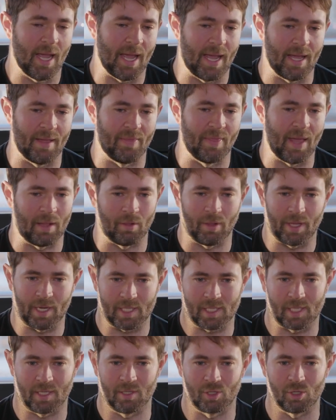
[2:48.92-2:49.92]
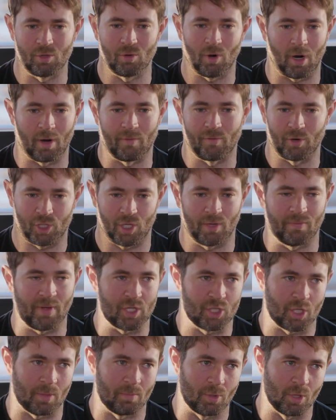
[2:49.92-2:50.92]
And that led us into our version of
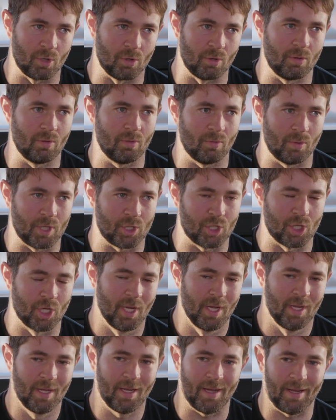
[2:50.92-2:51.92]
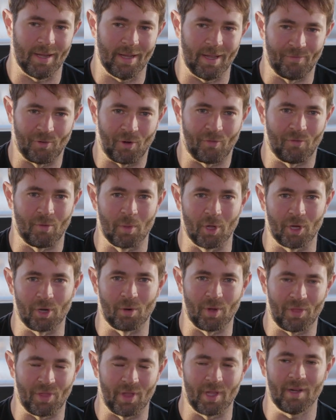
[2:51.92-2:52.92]
edge compute, which if you're
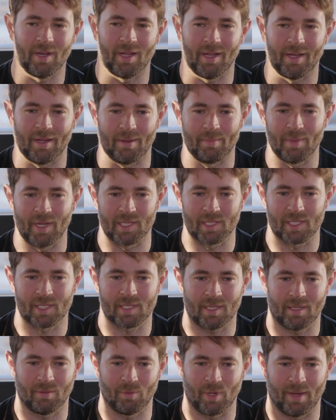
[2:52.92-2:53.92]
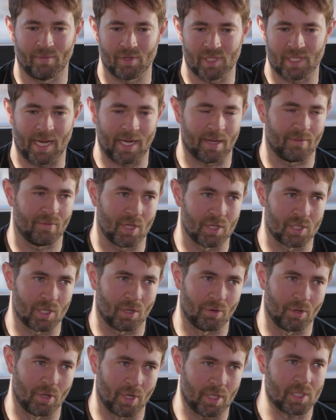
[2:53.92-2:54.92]
familiar with it, we have a stack of
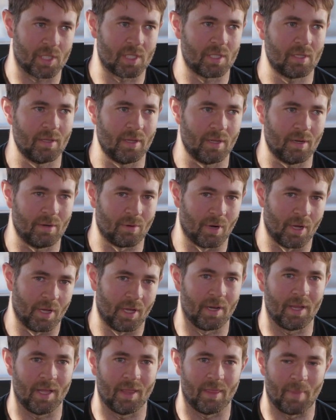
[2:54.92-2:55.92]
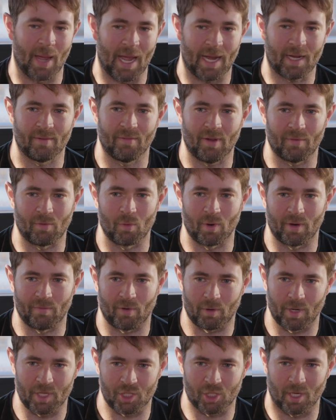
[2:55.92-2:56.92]
Intel NUCs that run in the back of every one of
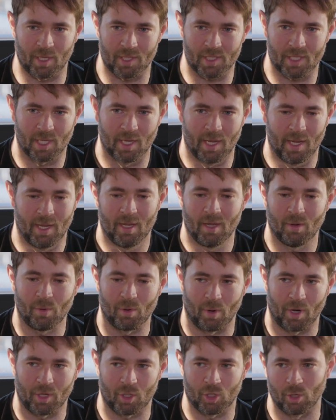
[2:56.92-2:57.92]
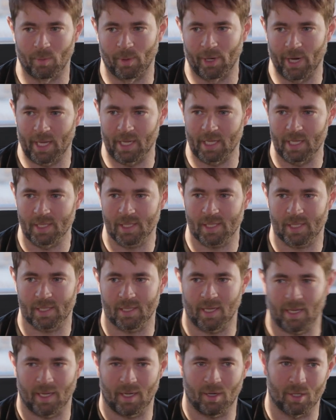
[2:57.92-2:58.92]
our restaurants. We run
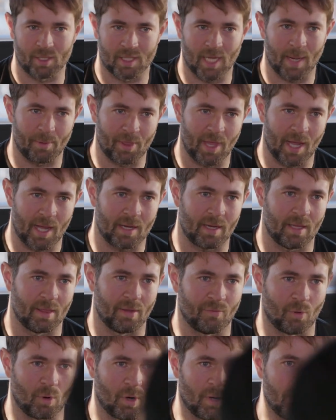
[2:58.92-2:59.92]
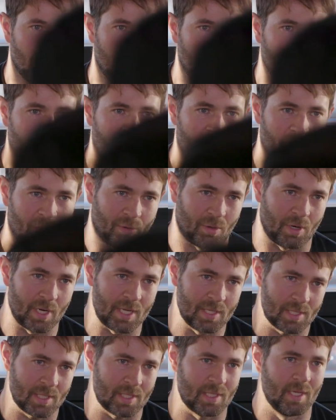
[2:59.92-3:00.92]
Kubernetes on top of that in the form of
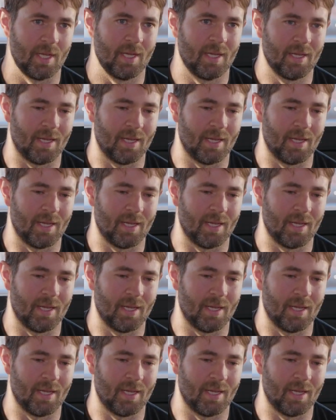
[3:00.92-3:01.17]
K3s,